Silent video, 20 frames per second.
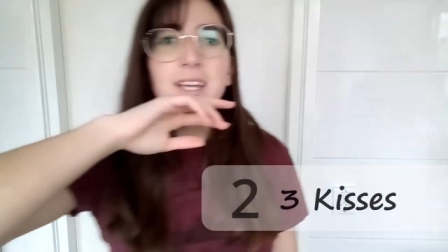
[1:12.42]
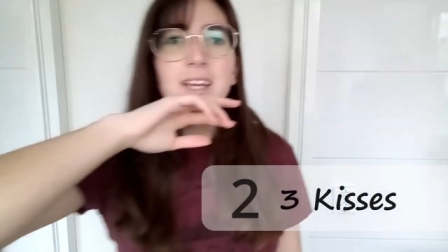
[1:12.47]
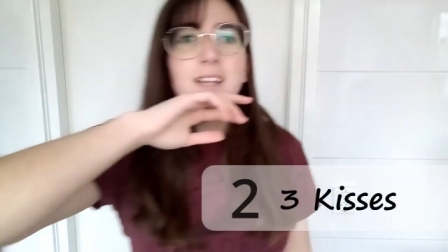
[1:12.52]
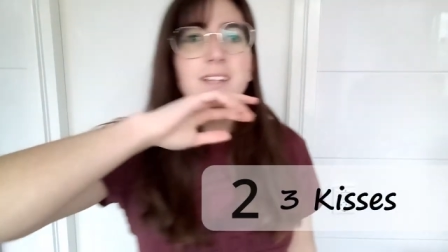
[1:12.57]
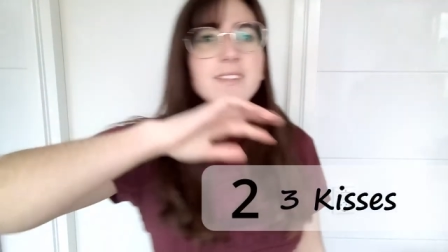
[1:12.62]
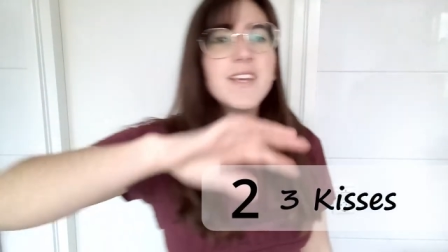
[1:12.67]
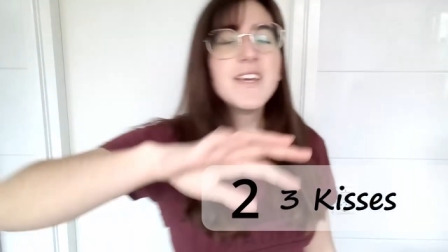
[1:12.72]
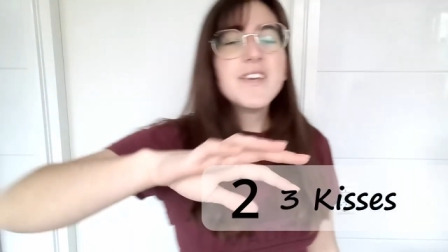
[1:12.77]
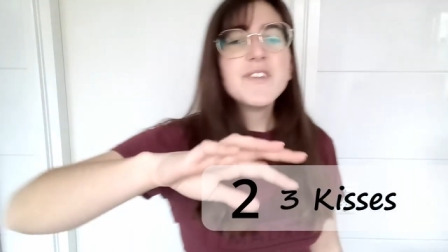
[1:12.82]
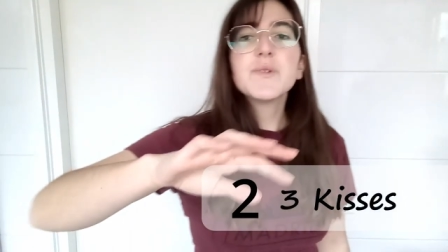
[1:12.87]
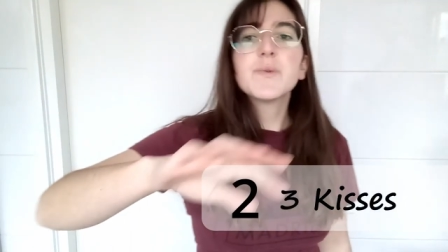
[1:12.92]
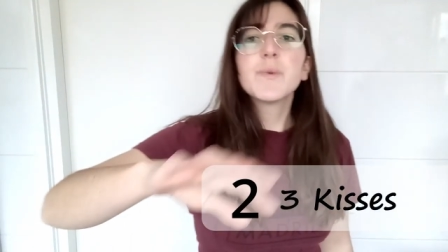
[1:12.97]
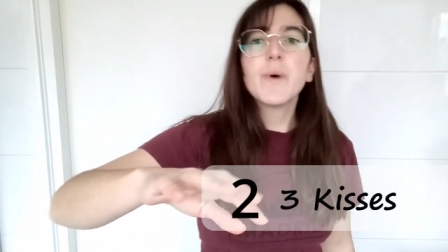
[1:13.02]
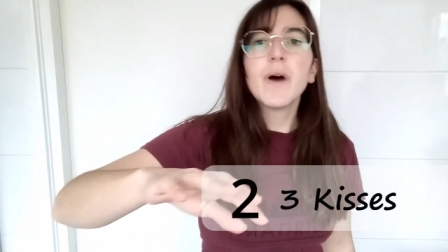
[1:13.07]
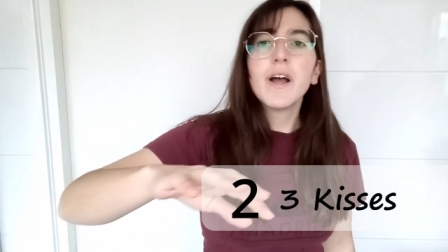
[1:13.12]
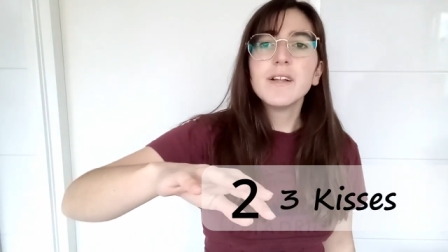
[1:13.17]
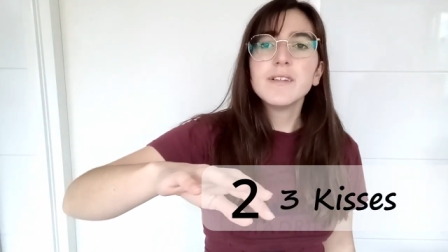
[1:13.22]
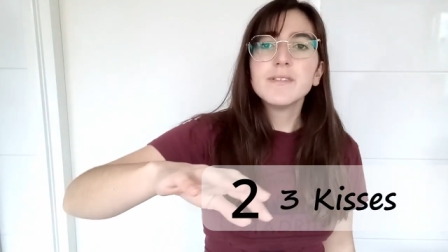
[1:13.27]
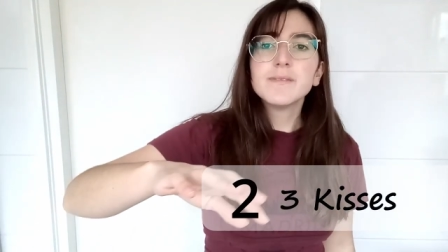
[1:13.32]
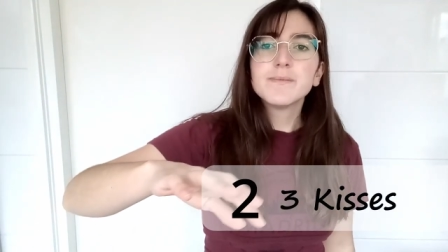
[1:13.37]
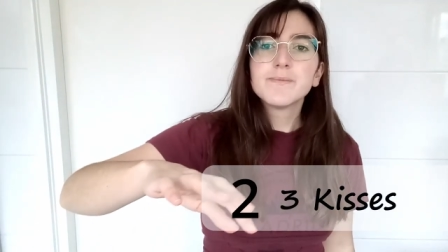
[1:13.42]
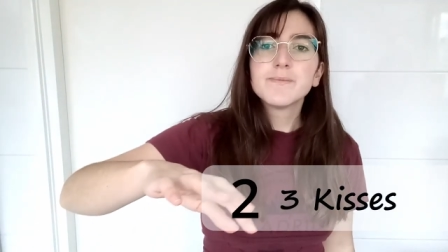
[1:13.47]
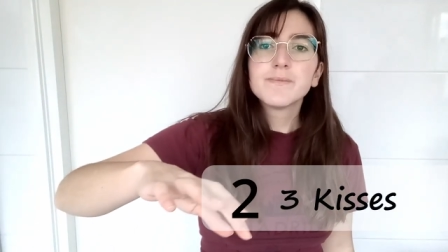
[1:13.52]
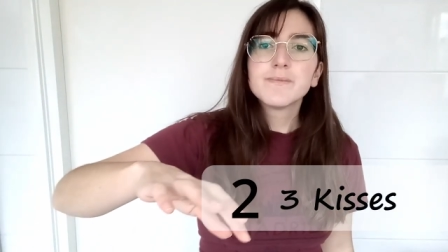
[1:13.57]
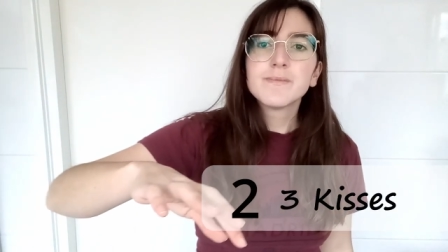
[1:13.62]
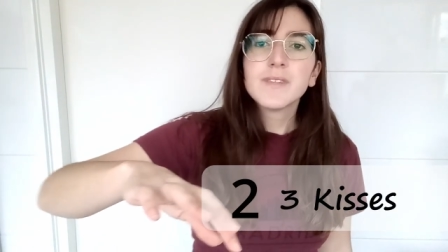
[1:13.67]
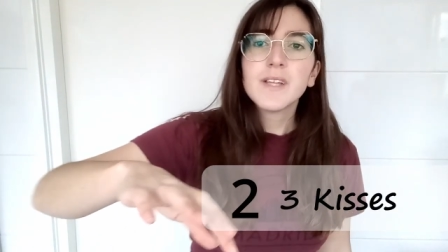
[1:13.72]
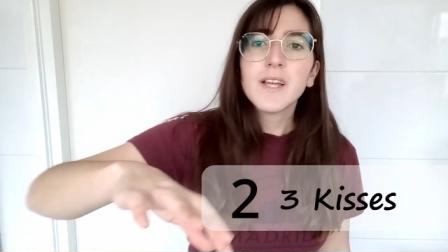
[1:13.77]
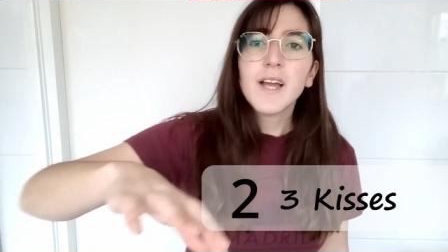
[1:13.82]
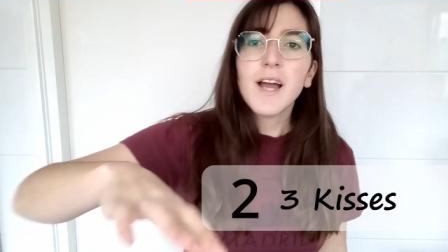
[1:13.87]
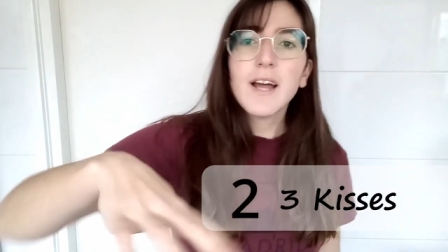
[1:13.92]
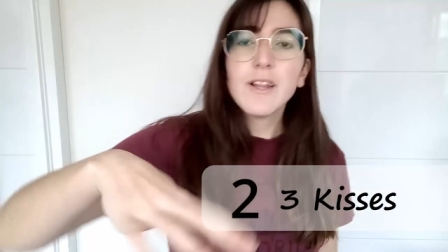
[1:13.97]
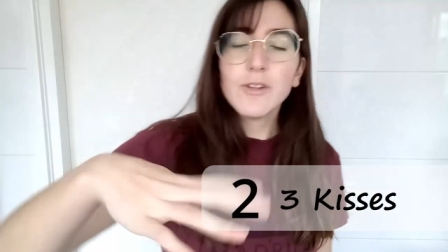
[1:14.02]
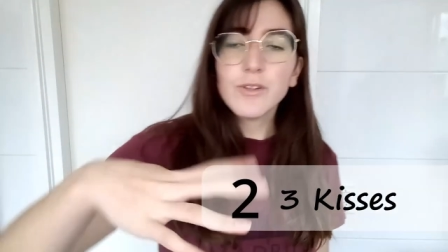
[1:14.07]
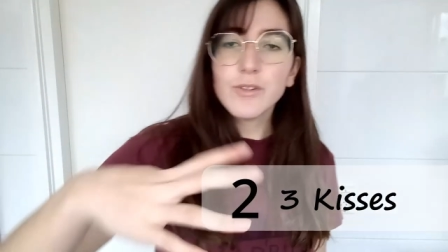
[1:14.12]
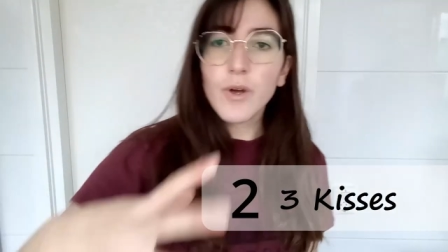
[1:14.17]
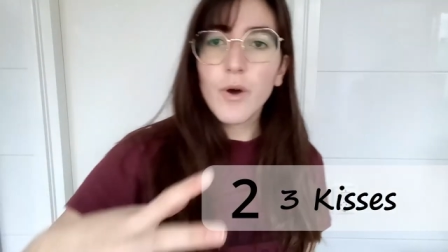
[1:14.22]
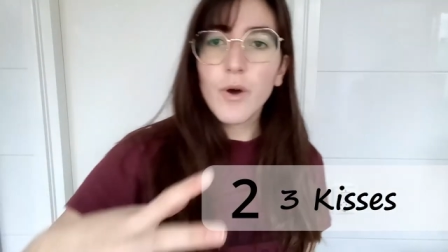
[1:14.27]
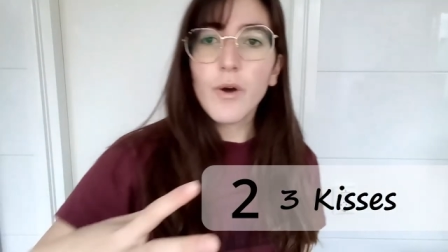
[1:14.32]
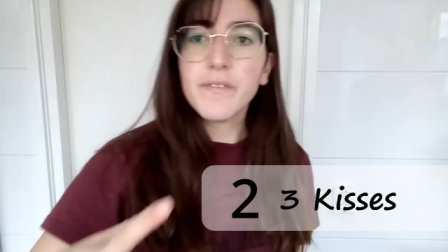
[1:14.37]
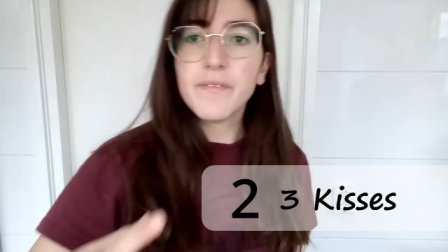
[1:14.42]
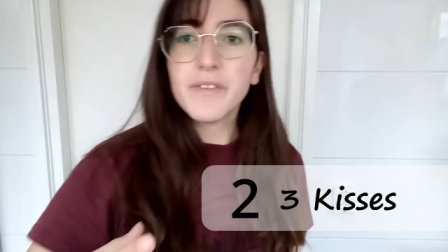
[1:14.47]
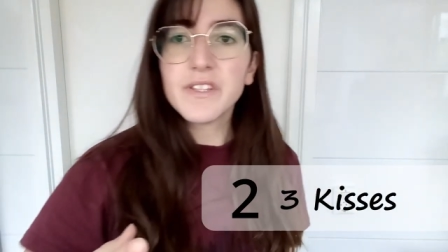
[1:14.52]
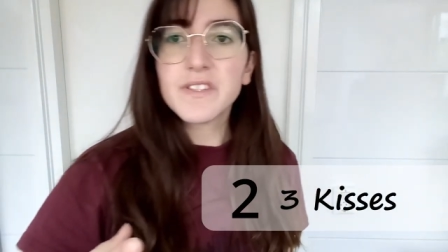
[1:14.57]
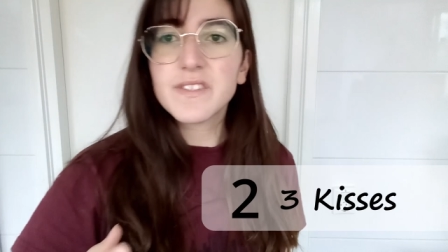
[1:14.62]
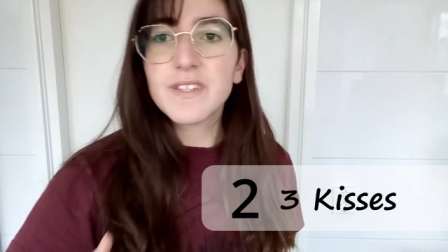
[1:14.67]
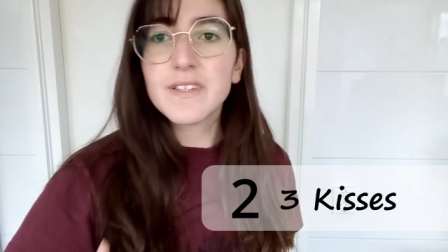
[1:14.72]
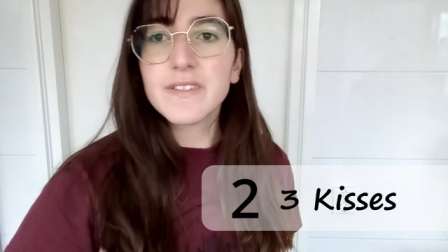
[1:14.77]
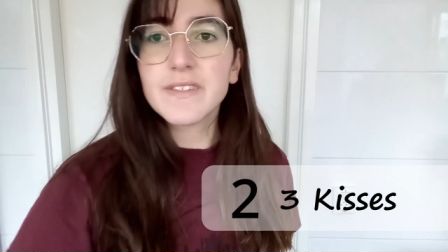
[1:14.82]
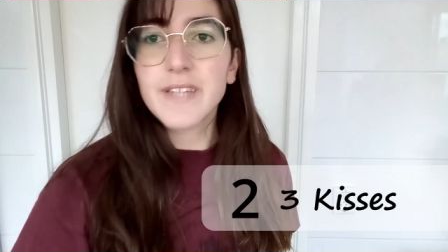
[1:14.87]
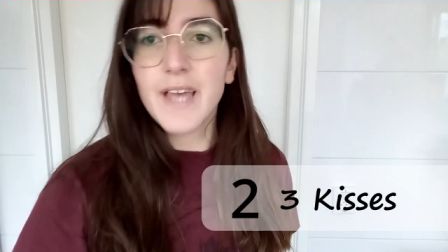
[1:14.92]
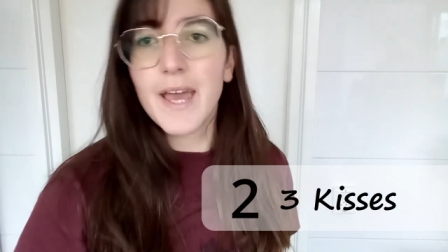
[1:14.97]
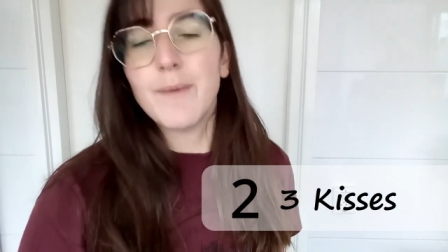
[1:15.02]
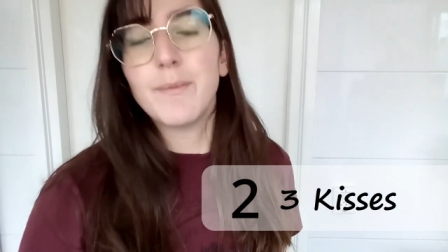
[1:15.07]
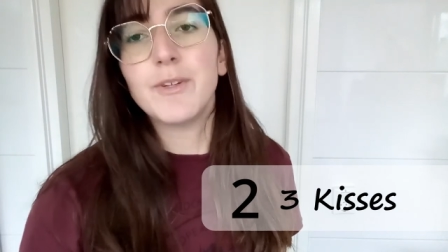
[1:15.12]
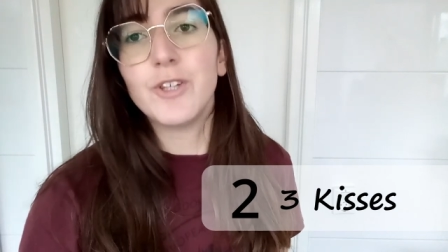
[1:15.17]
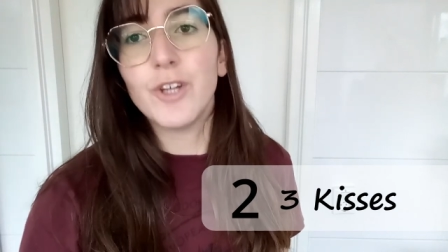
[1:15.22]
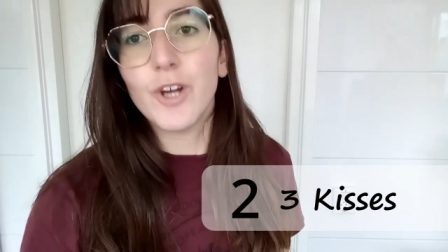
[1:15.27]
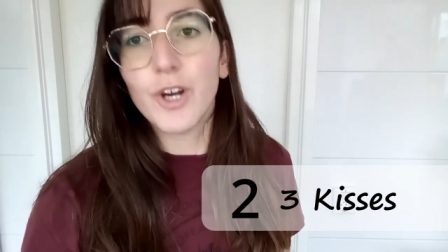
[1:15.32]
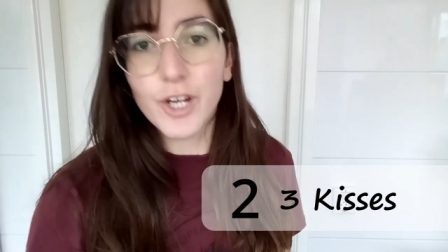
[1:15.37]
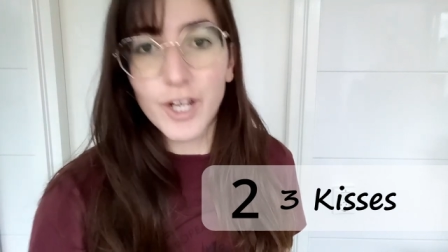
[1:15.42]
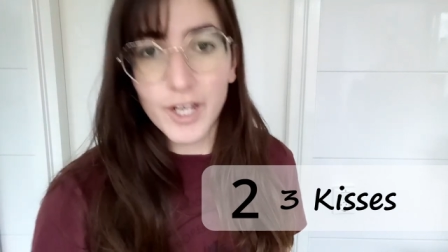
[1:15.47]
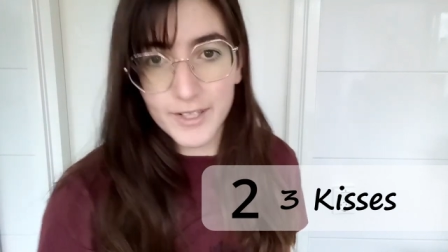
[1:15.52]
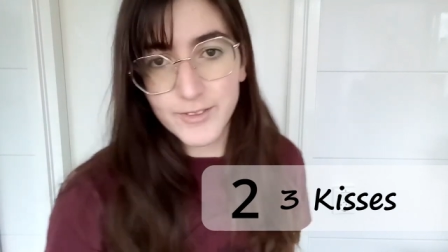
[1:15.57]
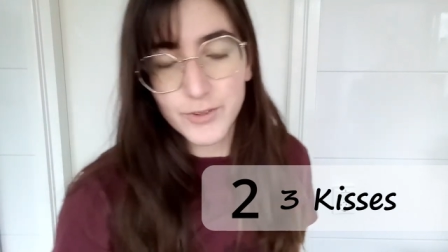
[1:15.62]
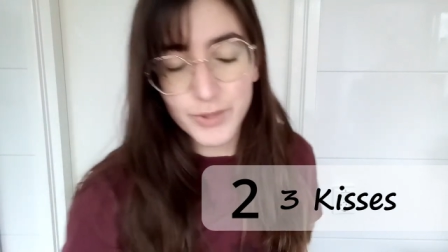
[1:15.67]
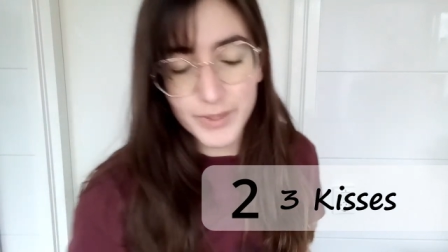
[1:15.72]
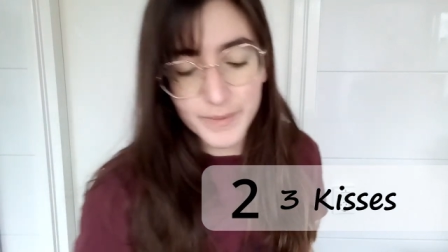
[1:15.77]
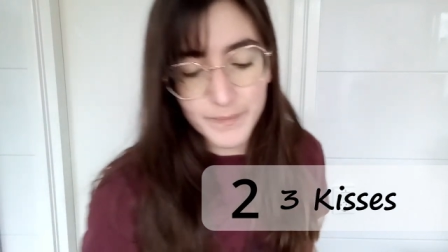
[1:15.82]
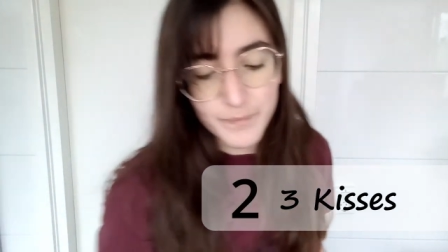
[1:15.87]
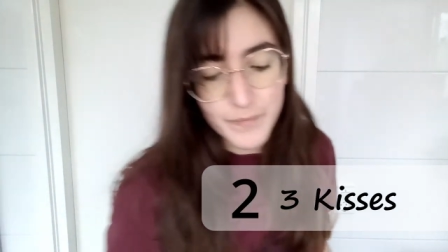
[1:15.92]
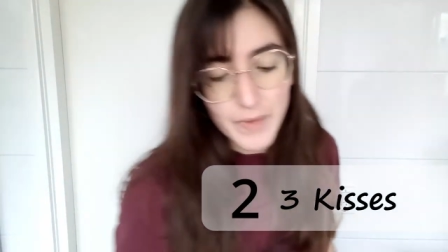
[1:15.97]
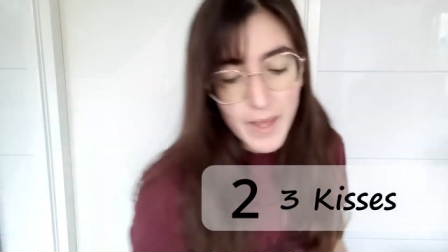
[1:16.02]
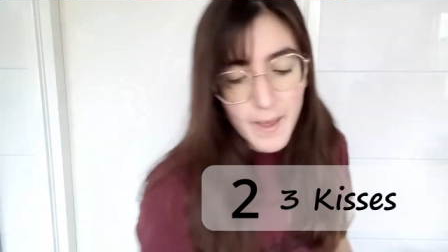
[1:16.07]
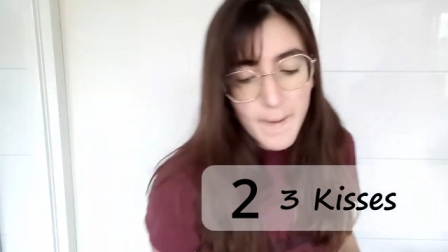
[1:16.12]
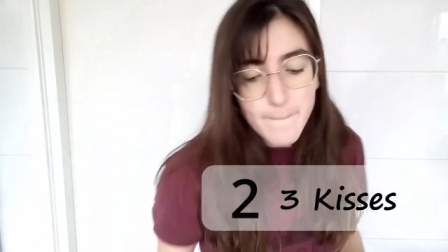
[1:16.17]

This one, I don't know if it's the same in your country,